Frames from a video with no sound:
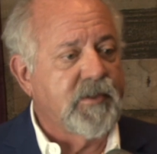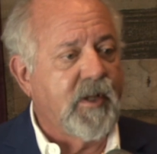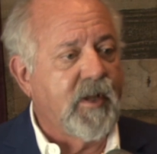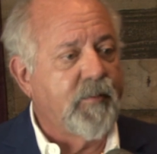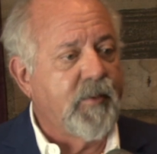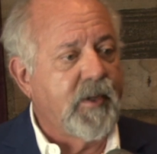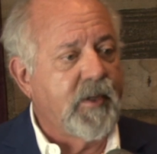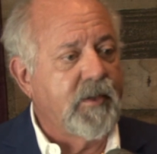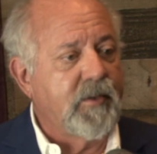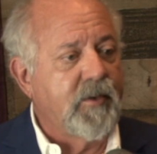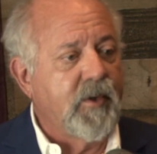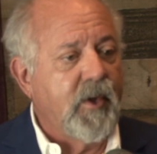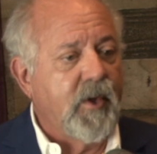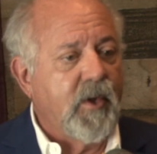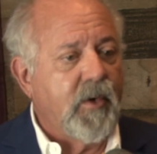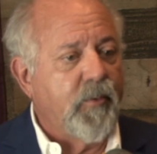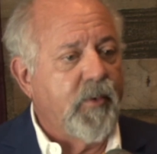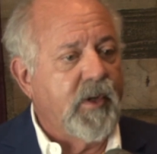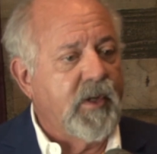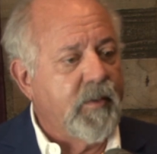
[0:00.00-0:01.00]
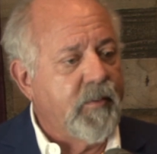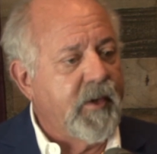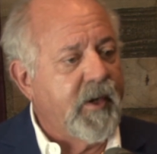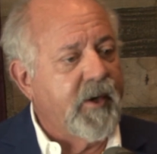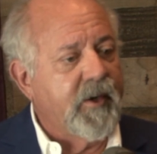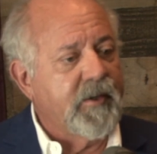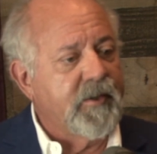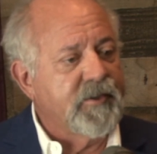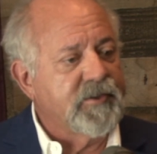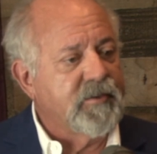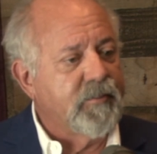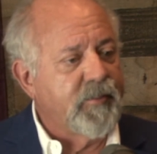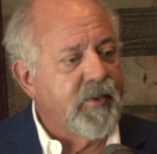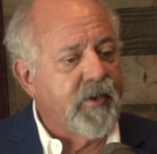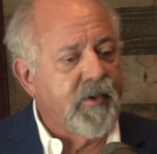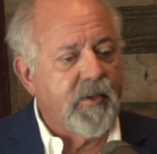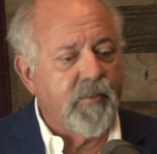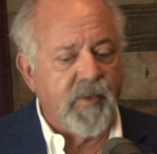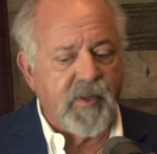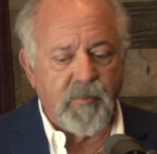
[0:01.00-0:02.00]
I mean, we come in an air-conditioned
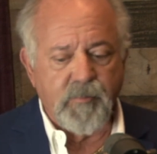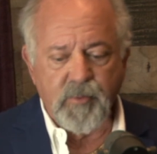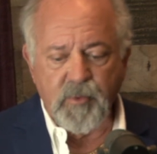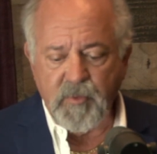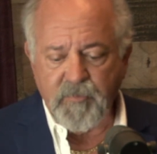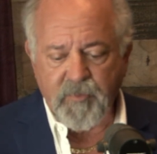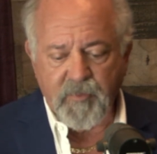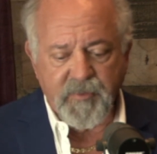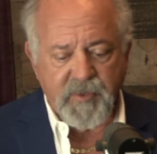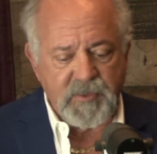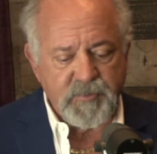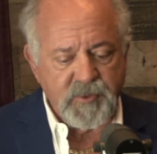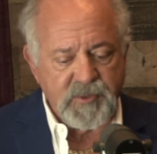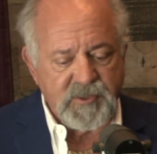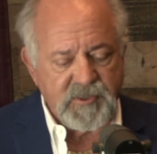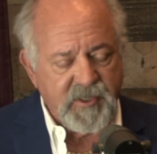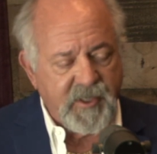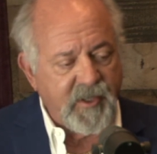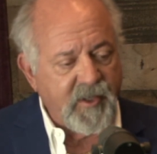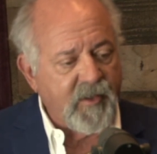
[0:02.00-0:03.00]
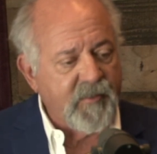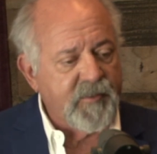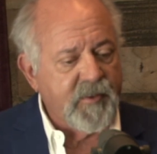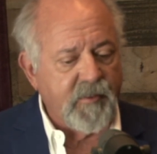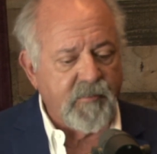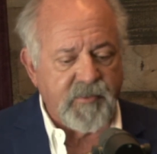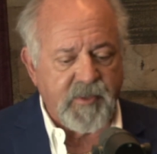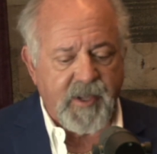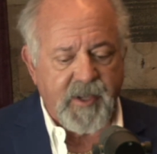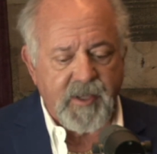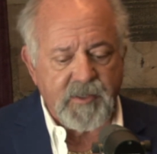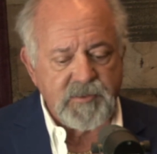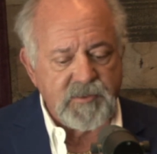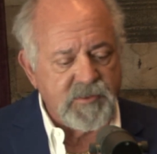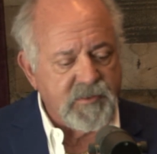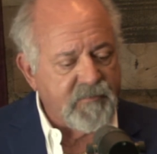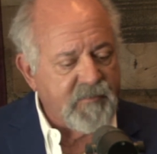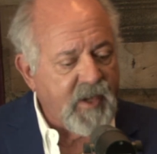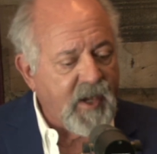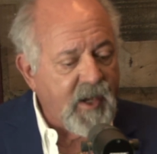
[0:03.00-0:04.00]
building. We have beautiful things we sell,
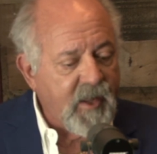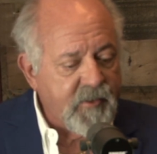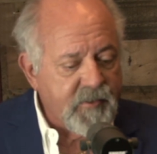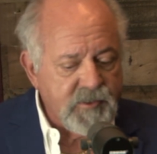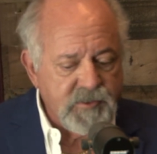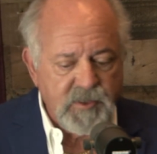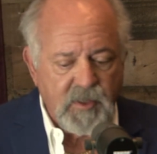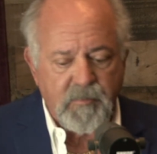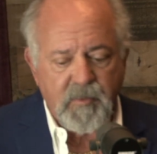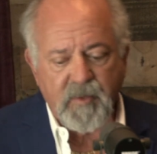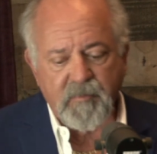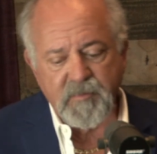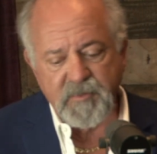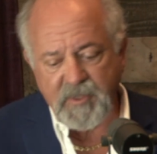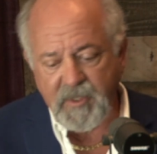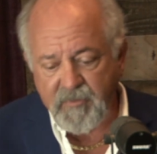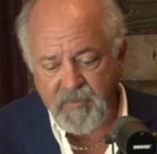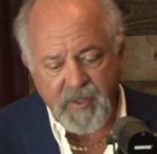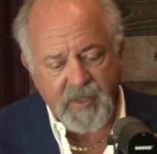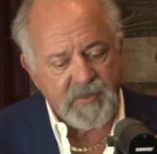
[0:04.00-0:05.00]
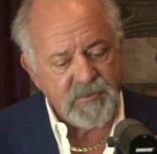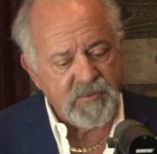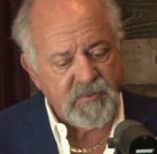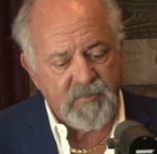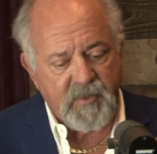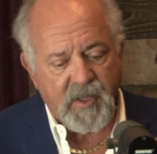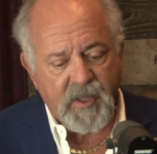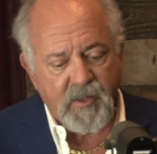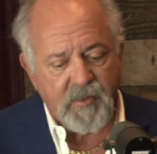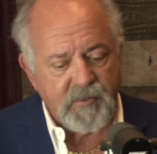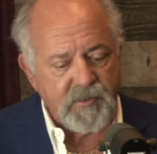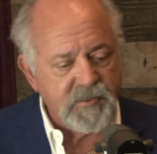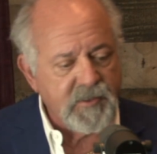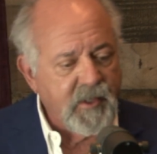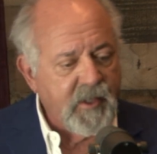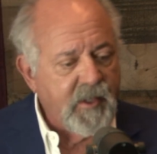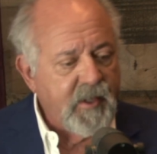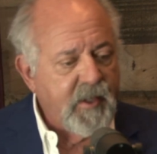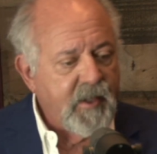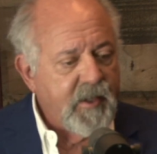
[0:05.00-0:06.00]
thousands of dollars, some of them $10,000s of dollars.
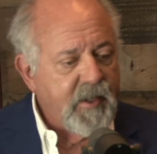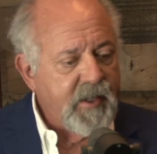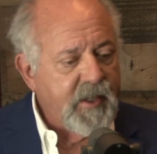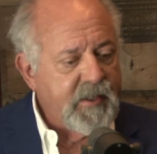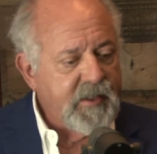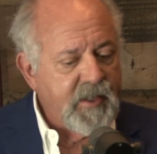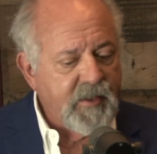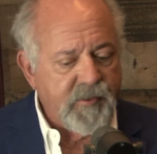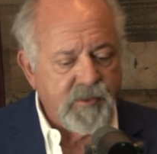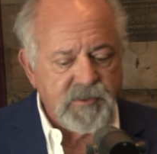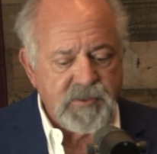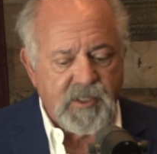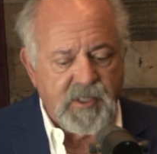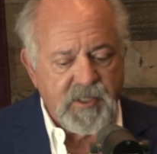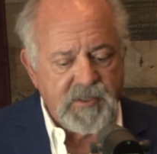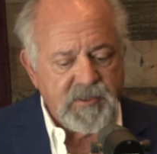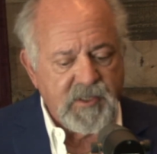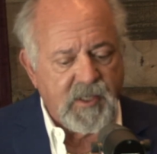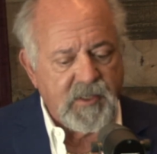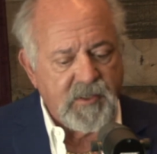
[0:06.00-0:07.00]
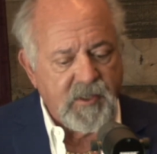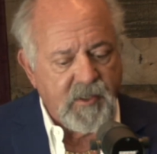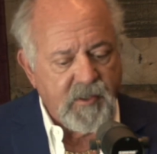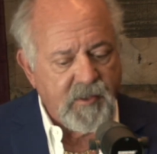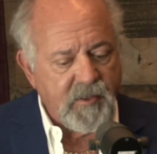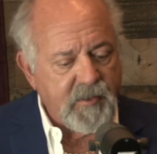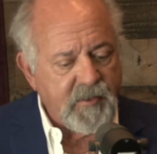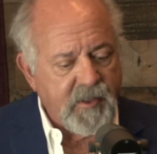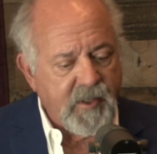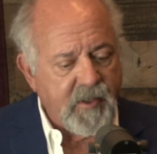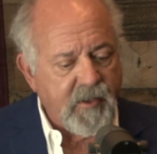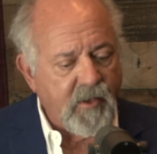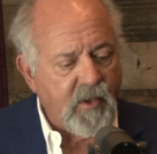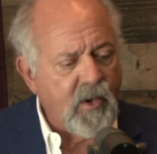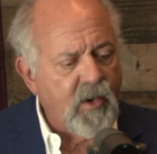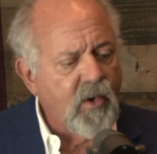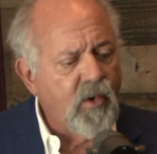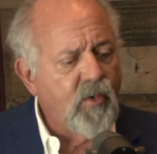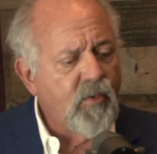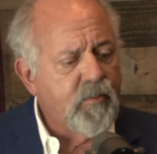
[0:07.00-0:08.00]
And yet there's kids out there that are
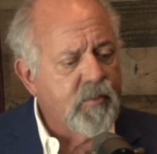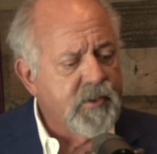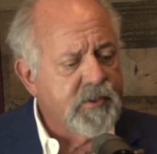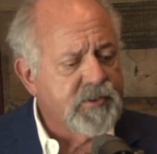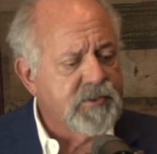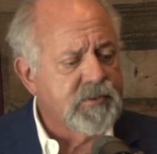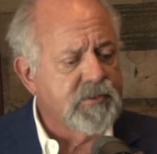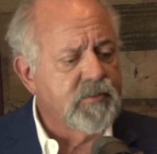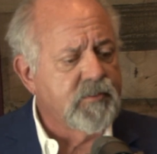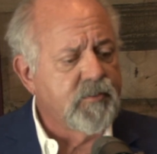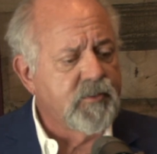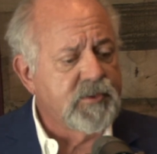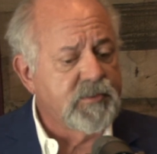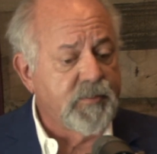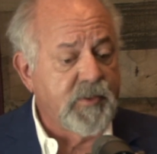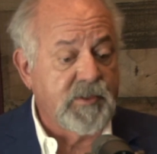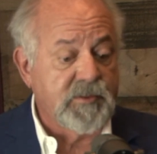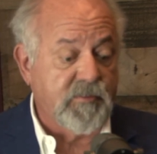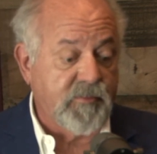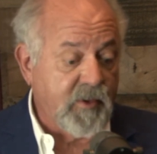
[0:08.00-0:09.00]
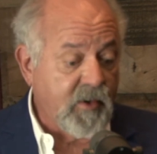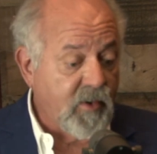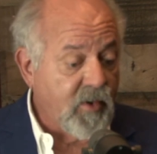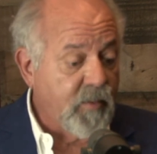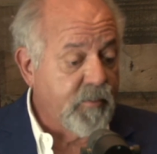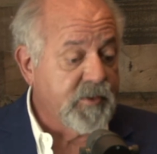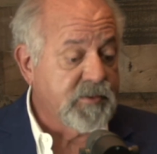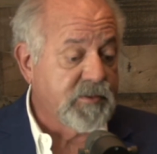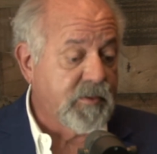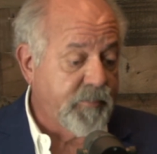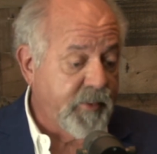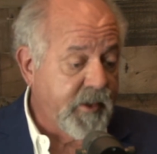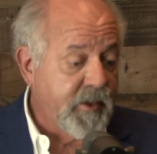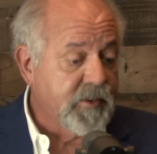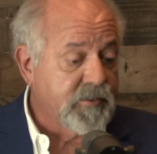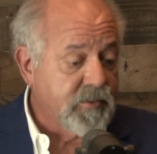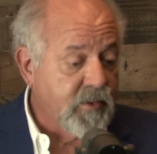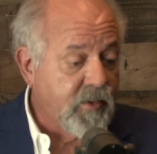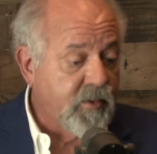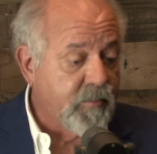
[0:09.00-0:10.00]
homeless, which means if they're homeless, their
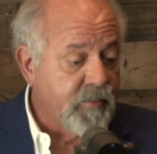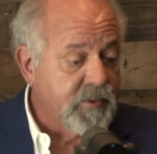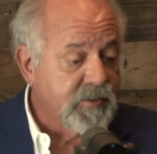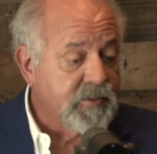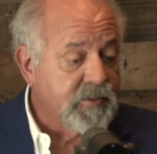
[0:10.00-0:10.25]
parents are homeless.